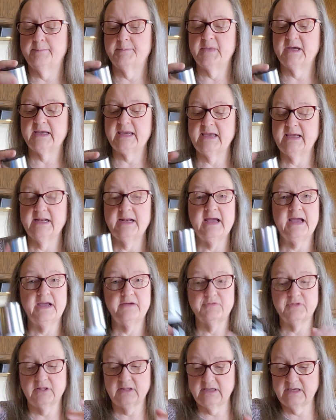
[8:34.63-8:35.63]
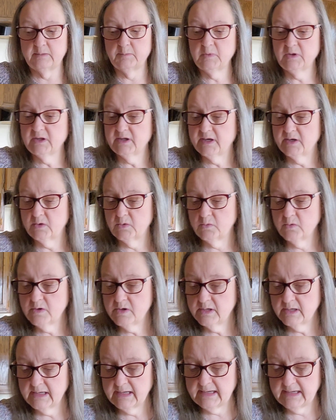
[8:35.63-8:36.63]
Again, I have the link below,
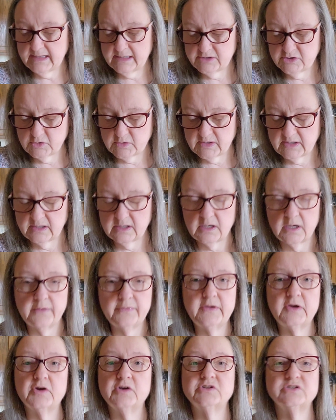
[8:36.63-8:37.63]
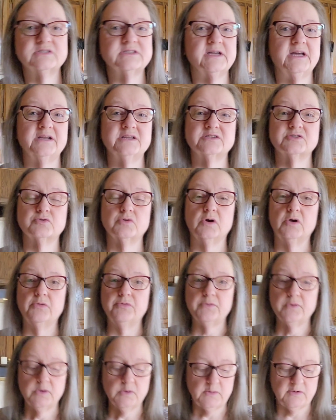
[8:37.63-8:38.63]
and you can get on there and just kind of scroll
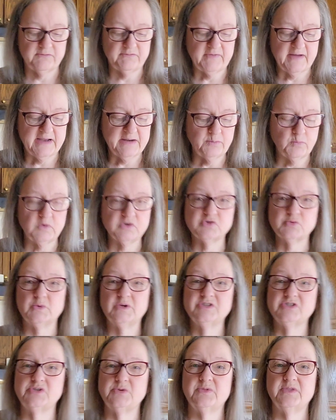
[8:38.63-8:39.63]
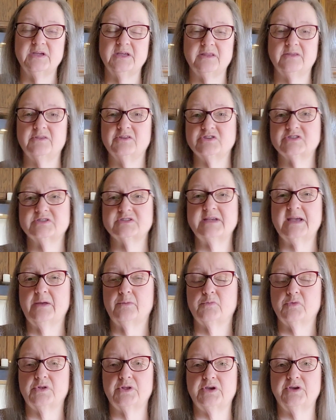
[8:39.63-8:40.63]
through and find which ones you think just
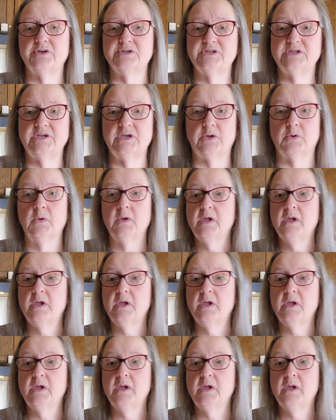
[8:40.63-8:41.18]
sound really good to you.